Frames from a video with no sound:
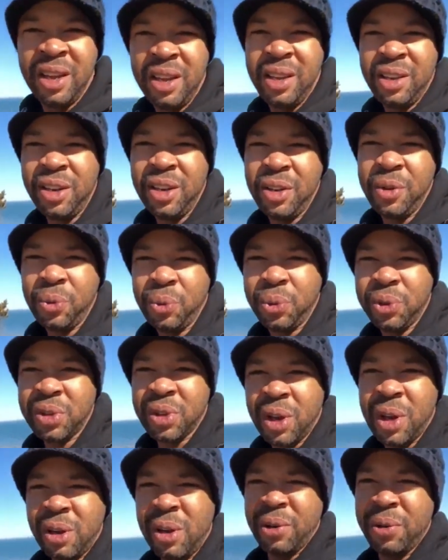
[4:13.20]
it was
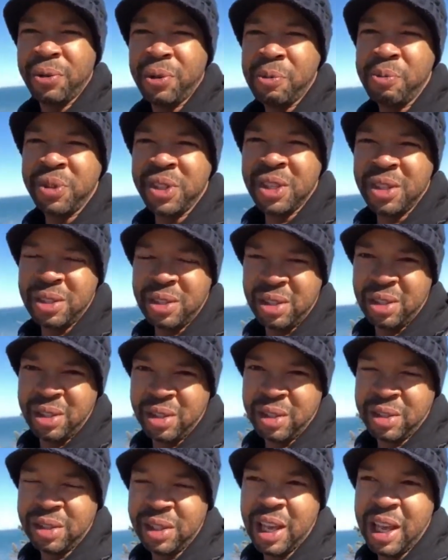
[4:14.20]
all from just
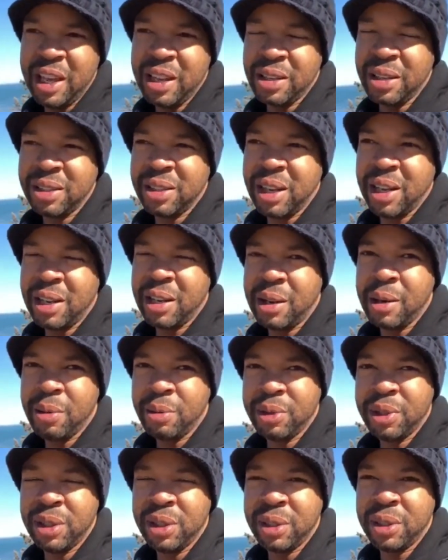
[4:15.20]
taking the
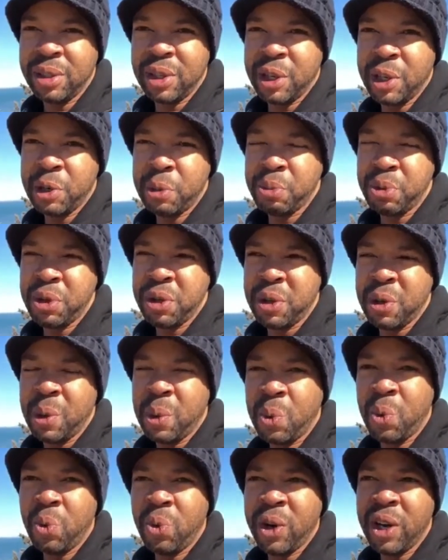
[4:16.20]
time to determine
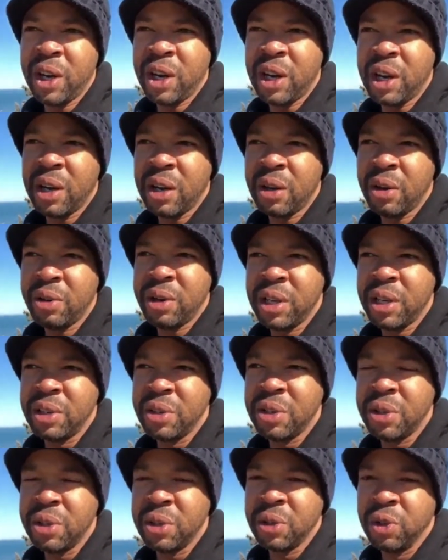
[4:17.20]
what I already
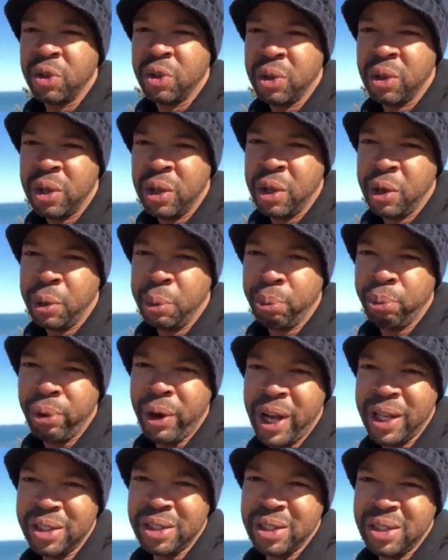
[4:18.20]
knew,
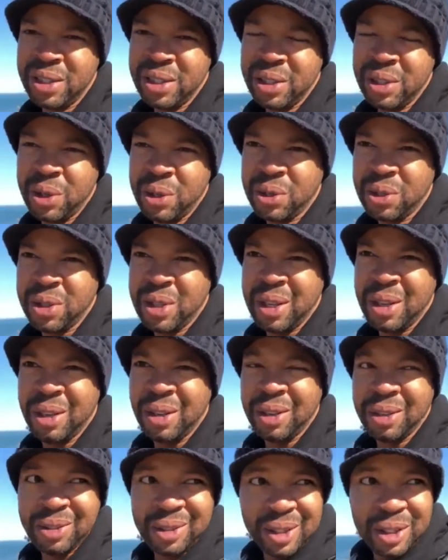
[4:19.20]
practicing those
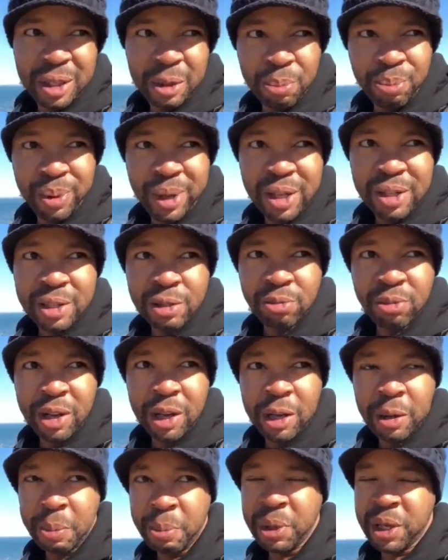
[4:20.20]
things to the best of
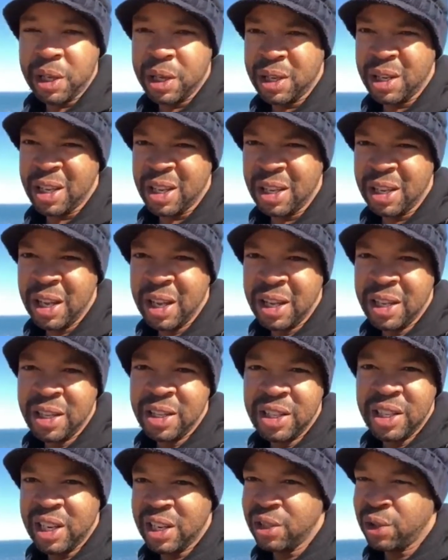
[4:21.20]
my ability,
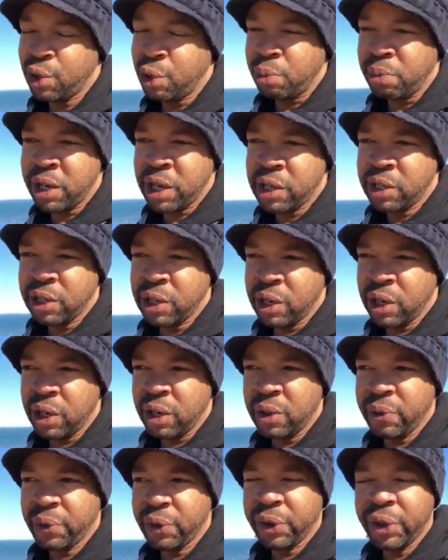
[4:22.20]
just on my
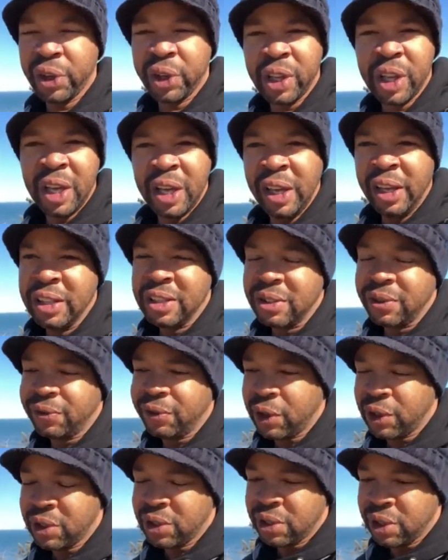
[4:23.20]
turn. Look, it's
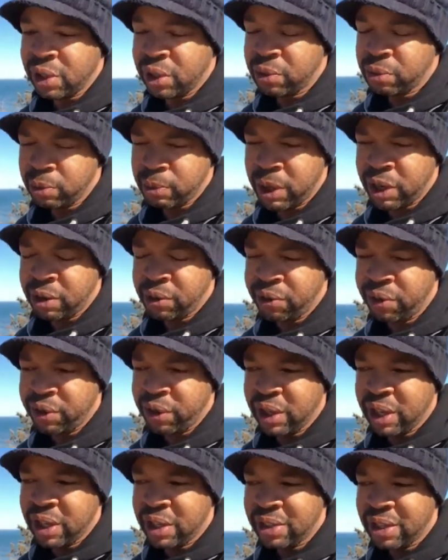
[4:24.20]
a certain amount of
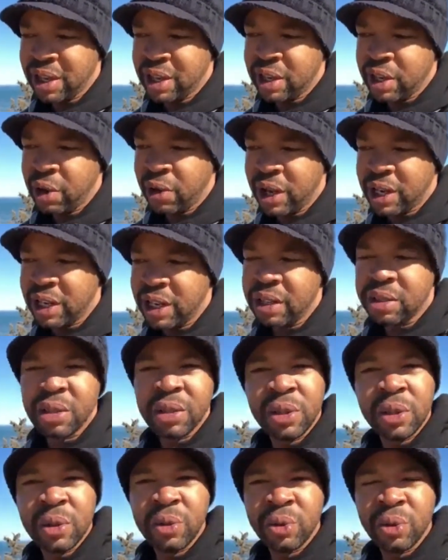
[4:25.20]
things I know I need
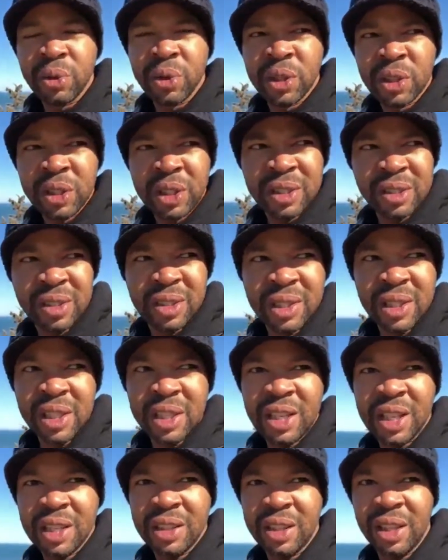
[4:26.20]
to do in order to
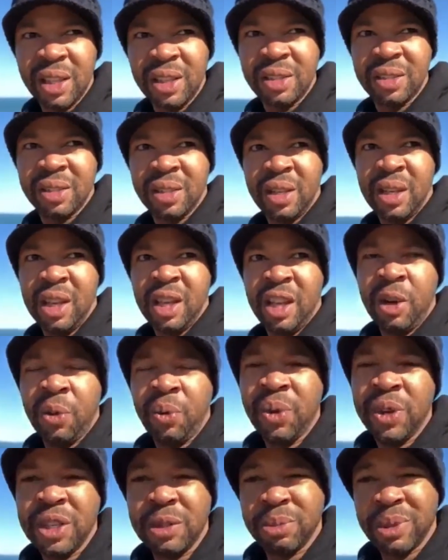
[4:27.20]
succeed at this.
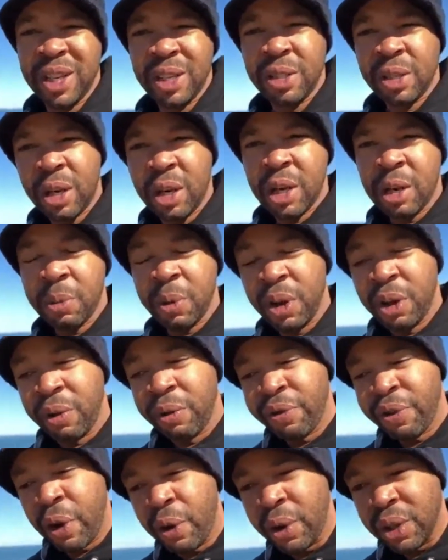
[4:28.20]
When it's my turn, I'm gonna
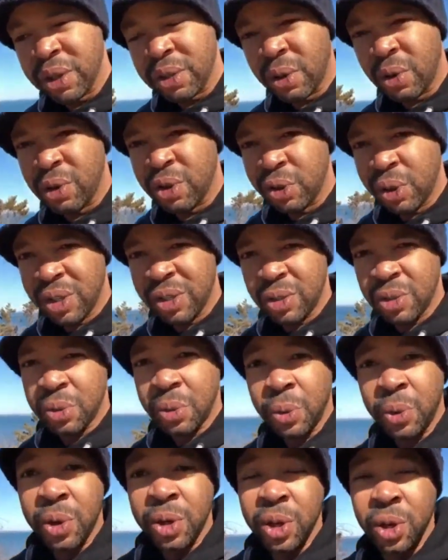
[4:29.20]
focus on just
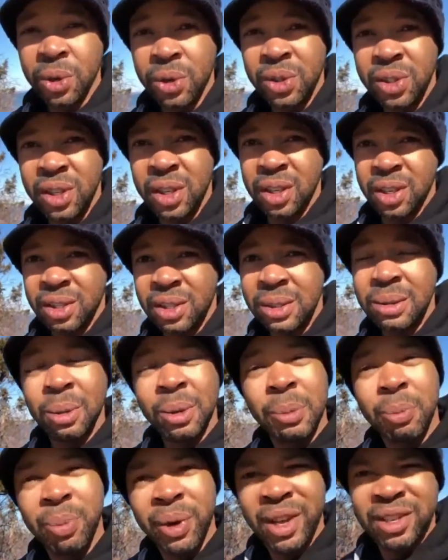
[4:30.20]
doing those things
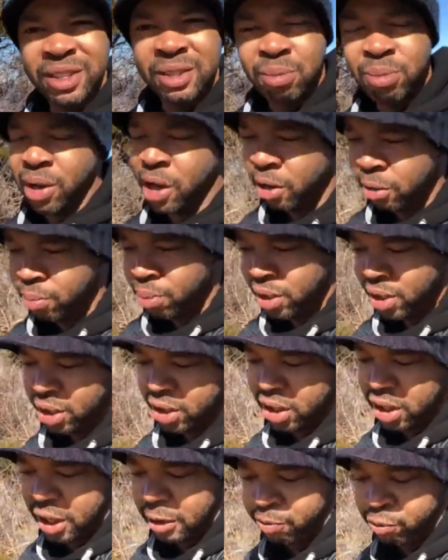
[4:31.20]
to the best of my
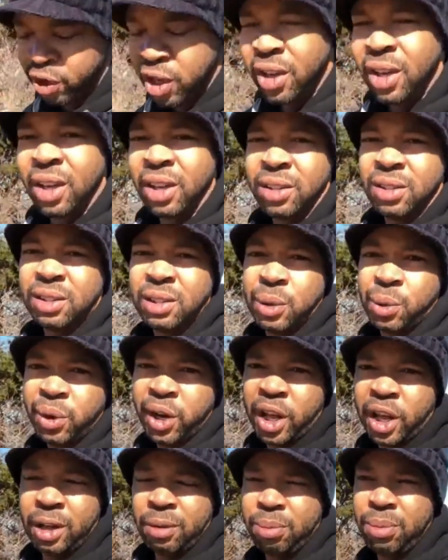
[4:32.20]
ability and see
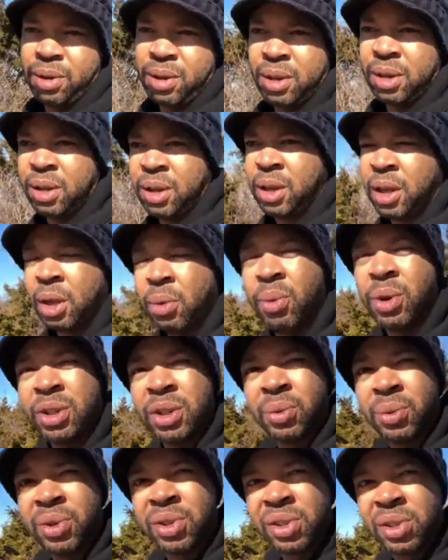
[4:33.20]
what happened. And
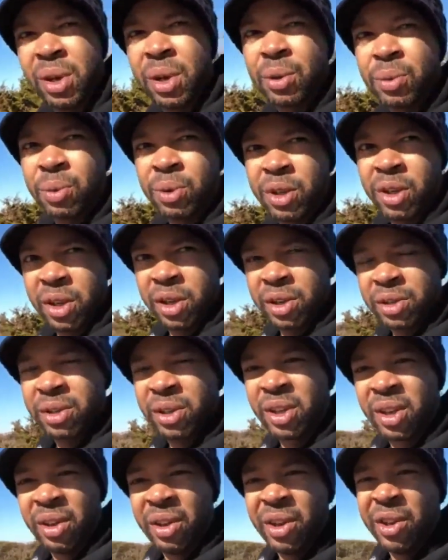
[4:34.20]
what the result
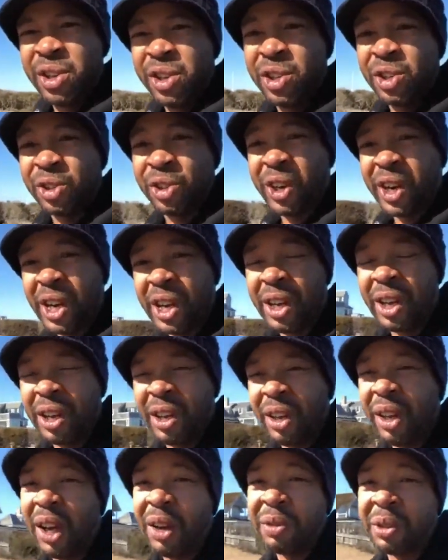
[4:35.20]
was, strike
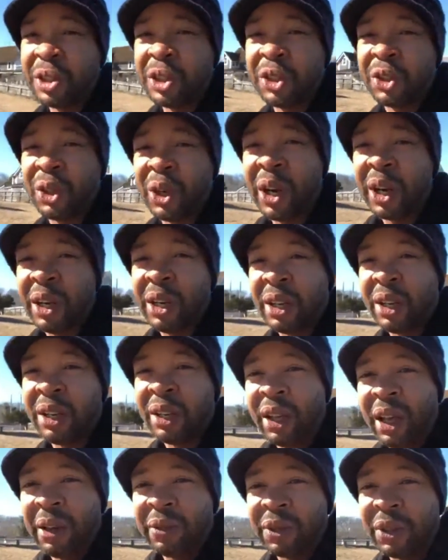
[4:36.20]
after strike
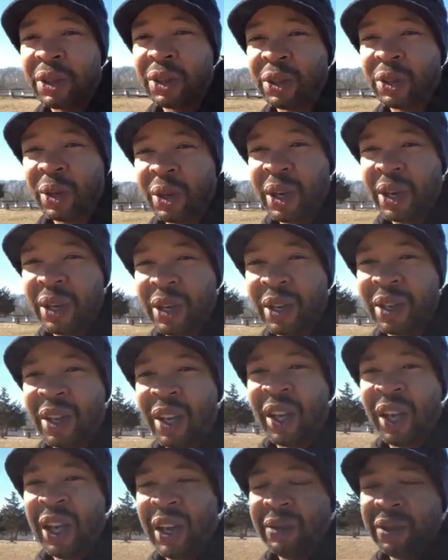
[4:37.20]
after strike
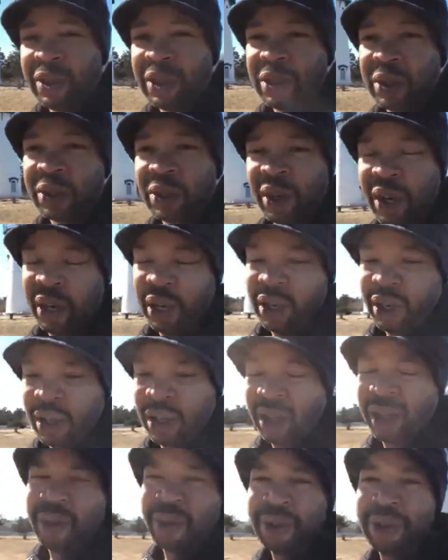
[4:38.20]
after strike.
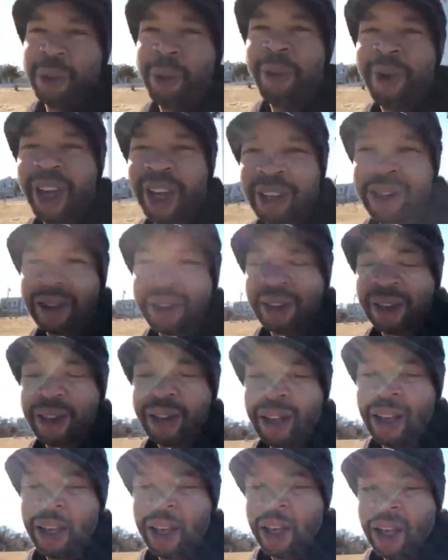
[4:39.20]
It was amazing.
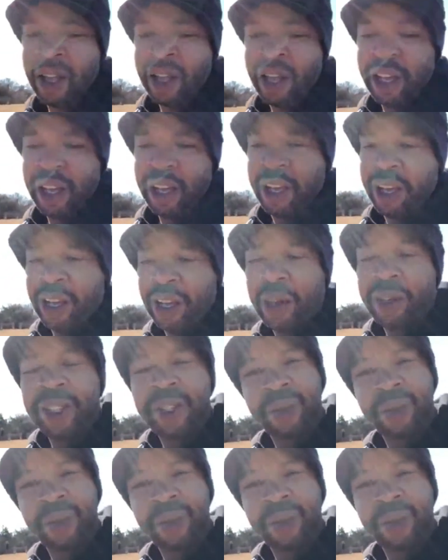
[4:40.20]
And I